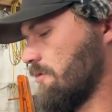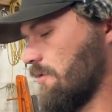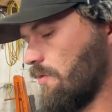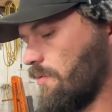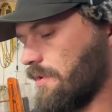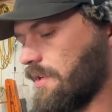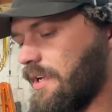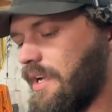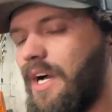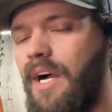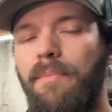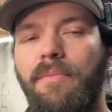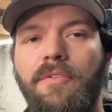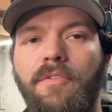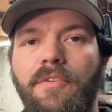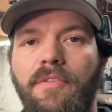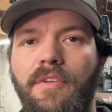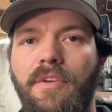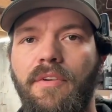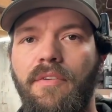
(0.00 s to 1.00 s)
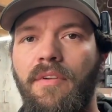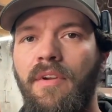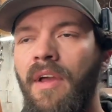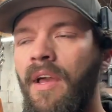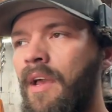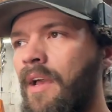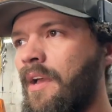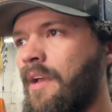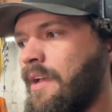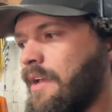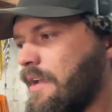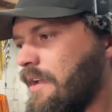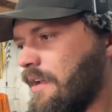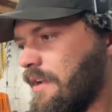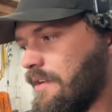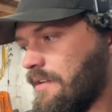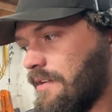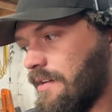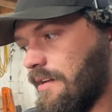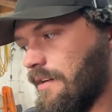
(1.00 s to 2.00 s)
So we're gonna hop underneath here
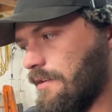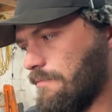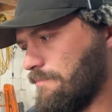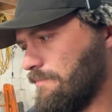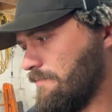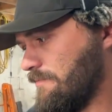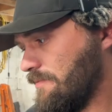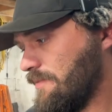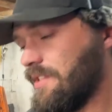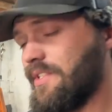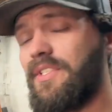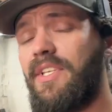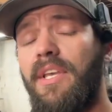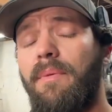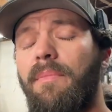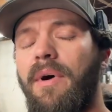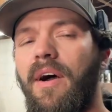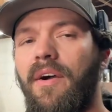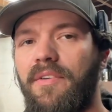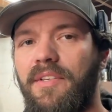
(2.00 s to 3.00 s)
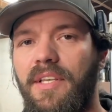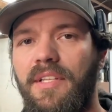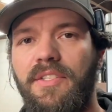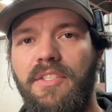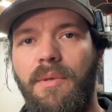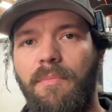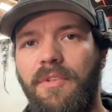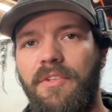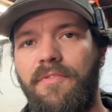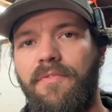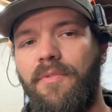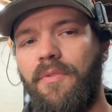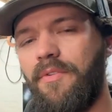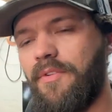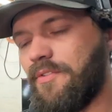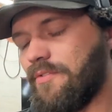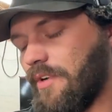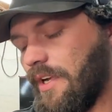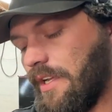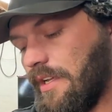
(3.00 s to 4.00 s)
and see about getting some of this
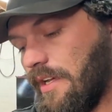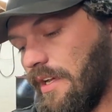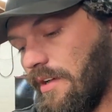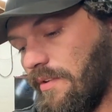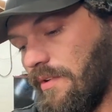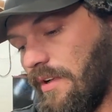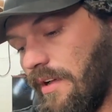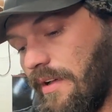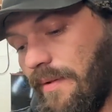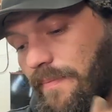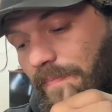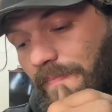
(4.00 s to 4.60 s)
fluid drained out.